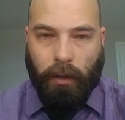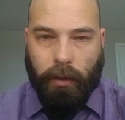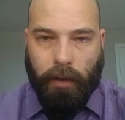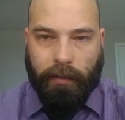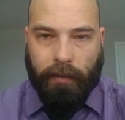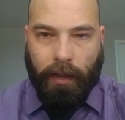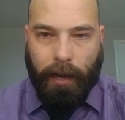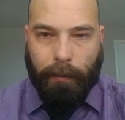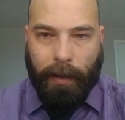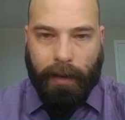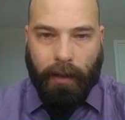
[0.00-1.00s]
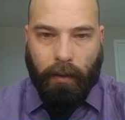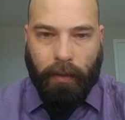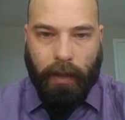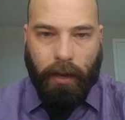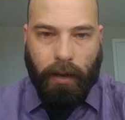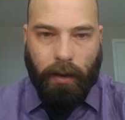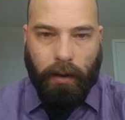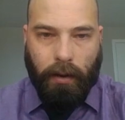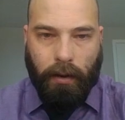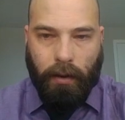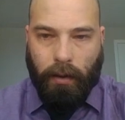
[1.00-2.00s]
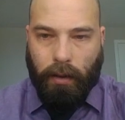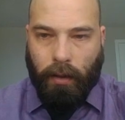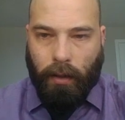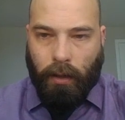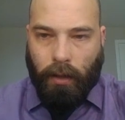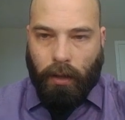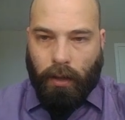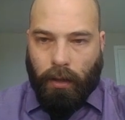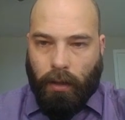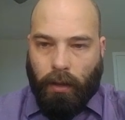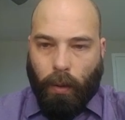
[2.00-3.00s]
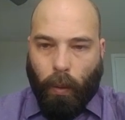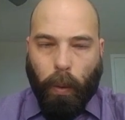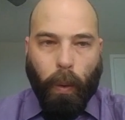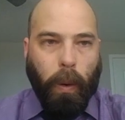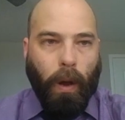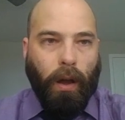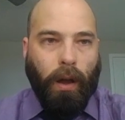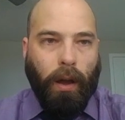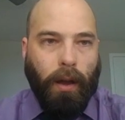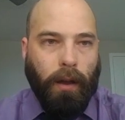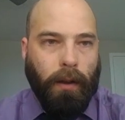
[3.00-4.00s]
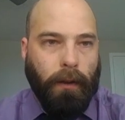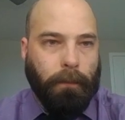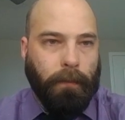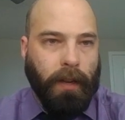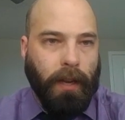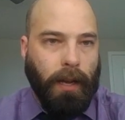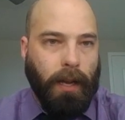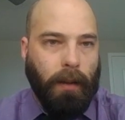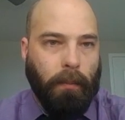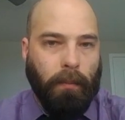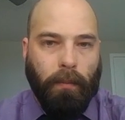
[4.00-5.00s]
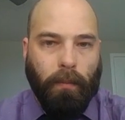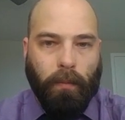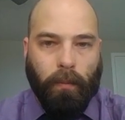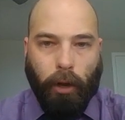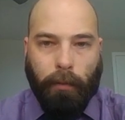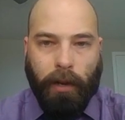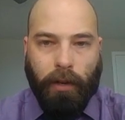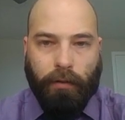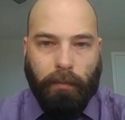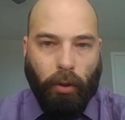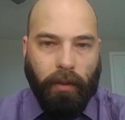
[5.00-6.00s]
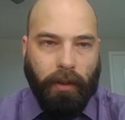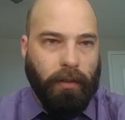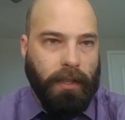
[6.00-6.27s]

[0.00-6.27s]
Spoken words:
You're going to slide back down there. Whew. Royal marriage from Poland.